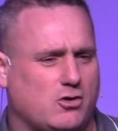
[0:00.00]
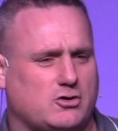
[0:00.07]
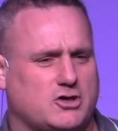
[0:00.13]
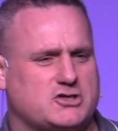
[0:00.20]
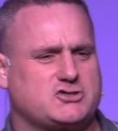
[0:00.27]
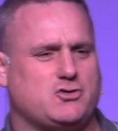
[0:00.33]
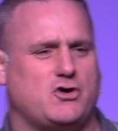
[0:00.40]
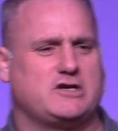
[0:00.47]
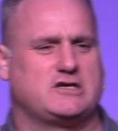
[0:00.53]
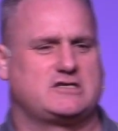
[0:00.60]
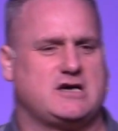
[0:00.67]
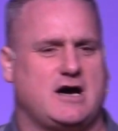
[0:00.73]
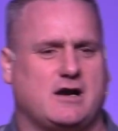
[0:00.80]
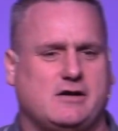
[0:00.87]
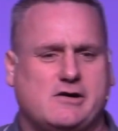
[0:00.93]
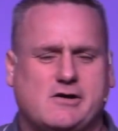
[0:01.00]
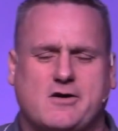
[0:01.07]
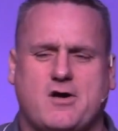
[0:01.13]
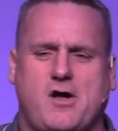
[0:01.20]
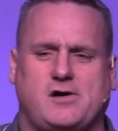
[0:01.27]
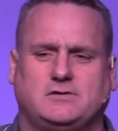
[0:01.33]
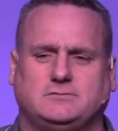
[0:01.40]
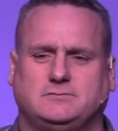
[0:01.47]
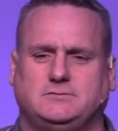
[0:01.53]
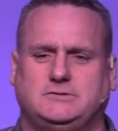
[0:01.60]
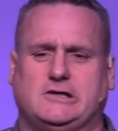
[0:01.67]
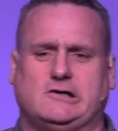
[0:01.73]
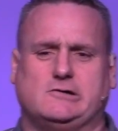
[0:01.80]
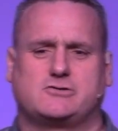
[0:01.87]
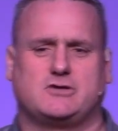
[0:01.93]
all got a story to tell,
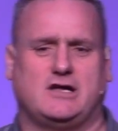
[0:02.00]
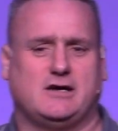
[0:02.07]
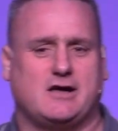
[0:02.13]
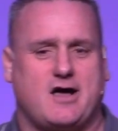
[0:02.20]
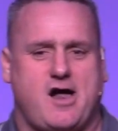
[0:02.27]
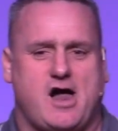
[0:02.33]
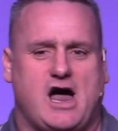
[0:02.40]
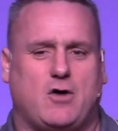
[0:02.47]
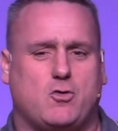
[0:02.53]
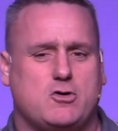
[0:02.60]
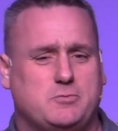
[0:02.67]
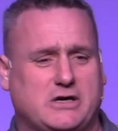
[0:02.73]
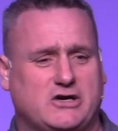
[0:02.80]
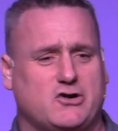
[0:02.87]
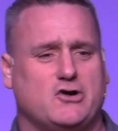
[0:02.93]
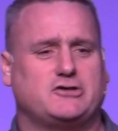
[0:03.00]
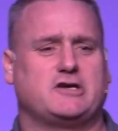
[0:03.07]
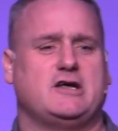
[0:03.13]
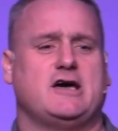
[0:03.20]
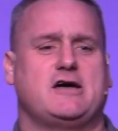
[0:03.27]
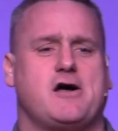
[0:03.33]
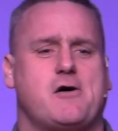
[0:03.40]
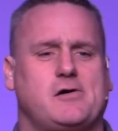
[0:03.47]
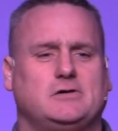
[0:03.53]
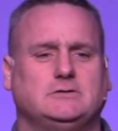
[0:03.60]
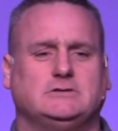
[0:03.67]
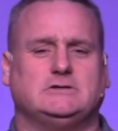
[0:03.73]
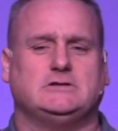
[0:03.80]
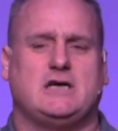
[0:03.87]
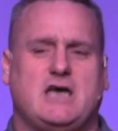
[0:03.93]
you know, so I wouldn't be here today
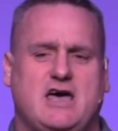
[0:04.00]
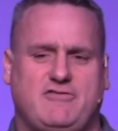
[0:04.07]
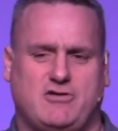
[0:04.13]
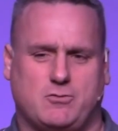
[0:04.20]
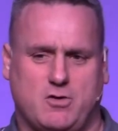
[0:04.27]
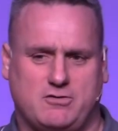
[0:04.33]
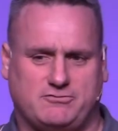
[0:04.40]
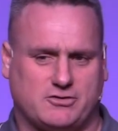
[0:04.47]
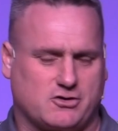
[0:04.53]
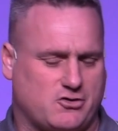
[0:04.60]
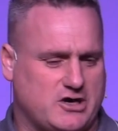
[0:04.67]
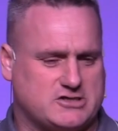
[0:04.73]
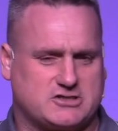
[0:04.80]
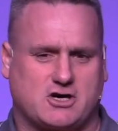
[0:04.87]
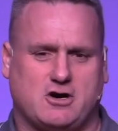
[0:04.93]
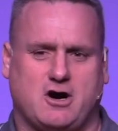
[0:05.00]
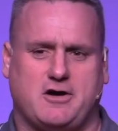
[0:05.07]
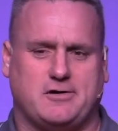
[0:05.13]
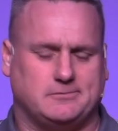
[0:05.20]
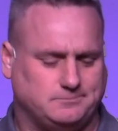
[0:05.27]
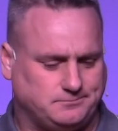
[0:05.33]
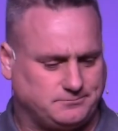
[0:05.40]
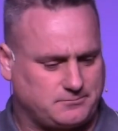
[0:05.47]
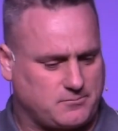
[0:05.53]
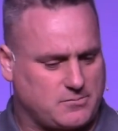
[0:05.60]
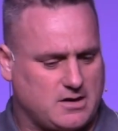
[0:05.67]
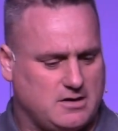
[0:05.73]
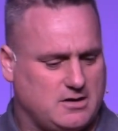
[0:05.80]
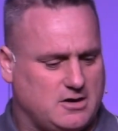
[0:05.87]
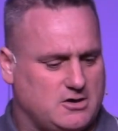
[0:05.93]
if it weren't for the grace of God. I
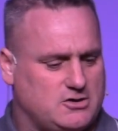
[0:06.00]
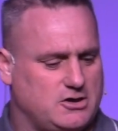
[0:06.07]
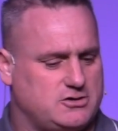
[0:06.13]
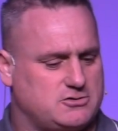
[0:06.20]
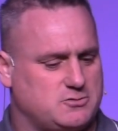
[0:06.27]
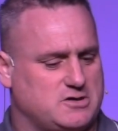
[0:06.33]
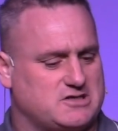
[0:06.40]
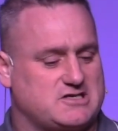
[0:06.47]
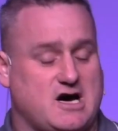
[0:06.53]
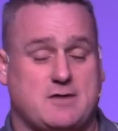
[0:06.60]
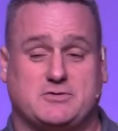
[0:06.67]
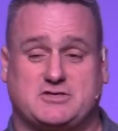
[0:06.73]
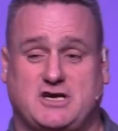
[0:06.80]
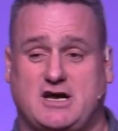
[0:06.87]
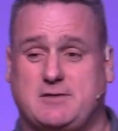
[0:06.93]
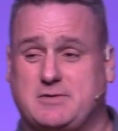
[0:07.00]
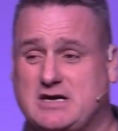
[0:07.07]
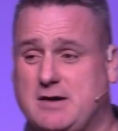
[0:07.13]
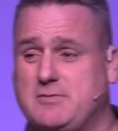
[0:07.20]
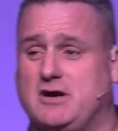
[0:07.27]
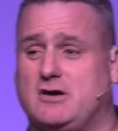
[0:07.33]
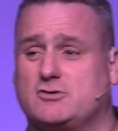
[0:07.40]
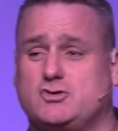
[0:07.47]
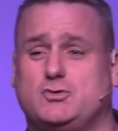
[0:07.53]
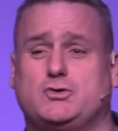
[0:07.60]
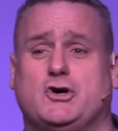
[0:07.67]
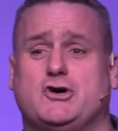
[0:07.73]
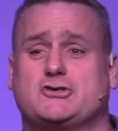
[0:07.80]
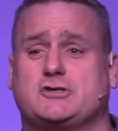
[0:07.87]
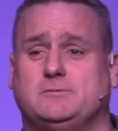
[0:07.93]
just want to start by saying I've been coming in on 2
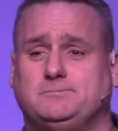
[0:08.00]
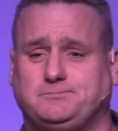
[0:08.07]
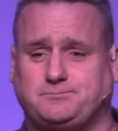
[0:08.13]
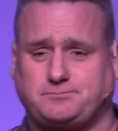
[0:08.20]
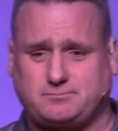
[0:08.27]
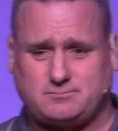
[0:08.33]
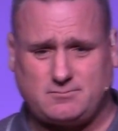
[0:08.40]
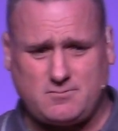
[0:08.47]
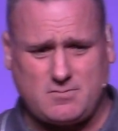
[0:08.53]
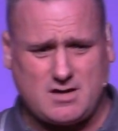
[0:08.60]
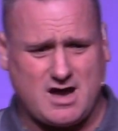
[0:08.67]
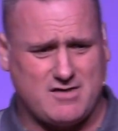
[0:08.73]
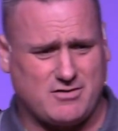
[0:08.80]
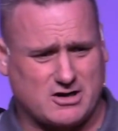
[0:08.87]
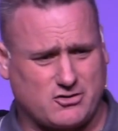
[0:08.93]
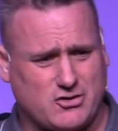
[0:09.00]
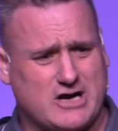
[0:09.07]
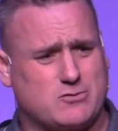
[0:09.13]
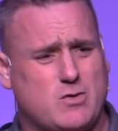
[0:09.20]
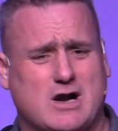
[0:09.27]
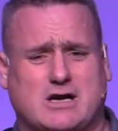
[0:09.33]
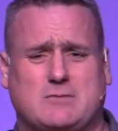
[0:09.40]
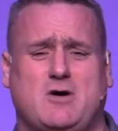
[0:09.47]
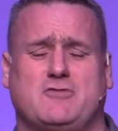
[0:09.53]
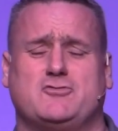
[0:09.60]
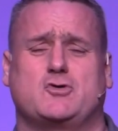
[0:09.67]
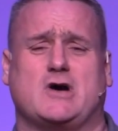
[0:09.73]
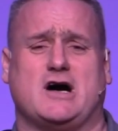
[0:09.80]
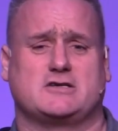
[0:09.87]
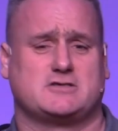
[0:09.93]
years. I've had a great welcome off
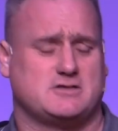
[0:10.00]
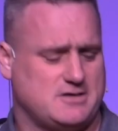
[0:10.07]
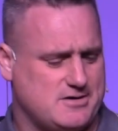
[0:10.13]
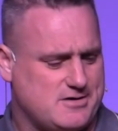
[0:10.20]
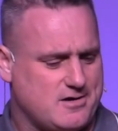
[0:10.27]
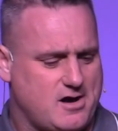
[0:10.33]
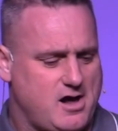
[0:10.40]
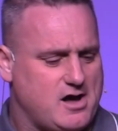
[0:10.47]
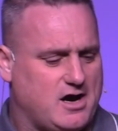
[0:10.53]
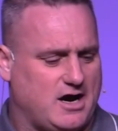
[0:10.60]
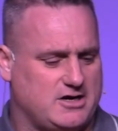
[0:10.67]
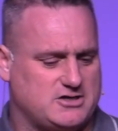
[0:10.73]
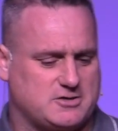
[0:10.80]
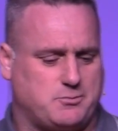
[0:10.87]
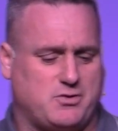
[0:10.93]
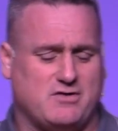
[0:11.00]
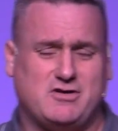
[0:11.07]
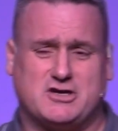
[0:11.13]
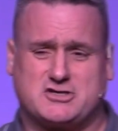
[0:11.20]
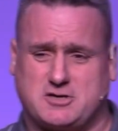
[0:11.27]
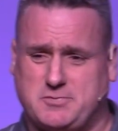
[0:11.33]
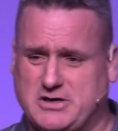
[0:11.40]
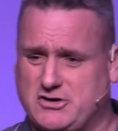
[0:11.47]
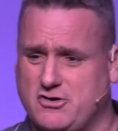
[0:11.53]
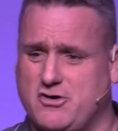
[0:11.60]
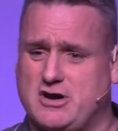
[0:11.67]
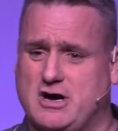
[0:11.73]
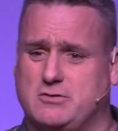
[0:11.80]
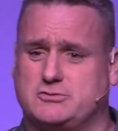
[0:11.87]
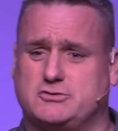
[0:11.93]
you guys. And it's a privilege to be here
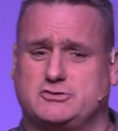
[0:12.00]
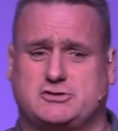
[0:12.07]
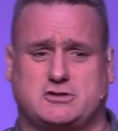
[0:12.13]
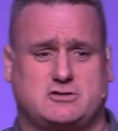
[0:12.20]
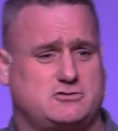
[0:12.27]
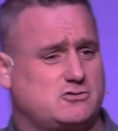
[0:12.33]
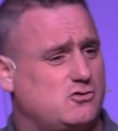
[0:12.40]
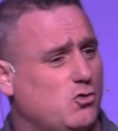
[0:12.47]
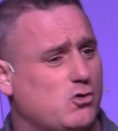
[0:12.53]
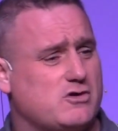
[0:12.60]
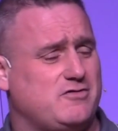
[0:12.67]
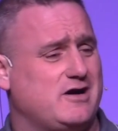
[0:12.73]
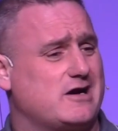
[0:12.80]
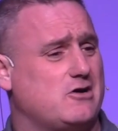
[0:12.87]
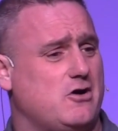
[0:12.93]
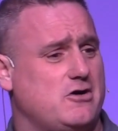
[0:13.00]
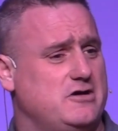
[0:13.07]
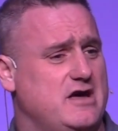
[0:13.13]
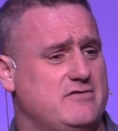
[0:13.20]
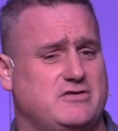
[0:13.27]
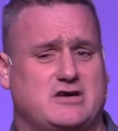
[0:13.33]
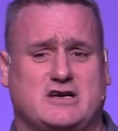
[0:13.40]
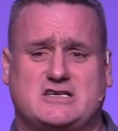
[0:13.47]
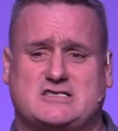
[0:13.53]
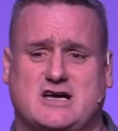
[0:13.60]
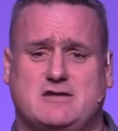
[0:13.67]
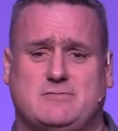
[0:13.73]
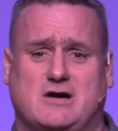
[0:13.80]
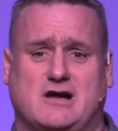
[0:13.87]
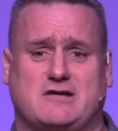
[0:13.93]
now to glorify God and everything He's
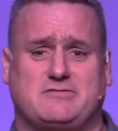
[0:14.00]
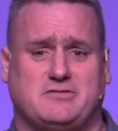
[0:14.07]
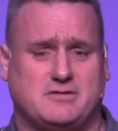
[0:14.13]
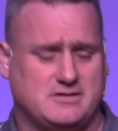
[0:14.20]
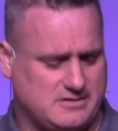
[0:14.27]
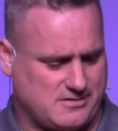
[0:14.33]
done in my life.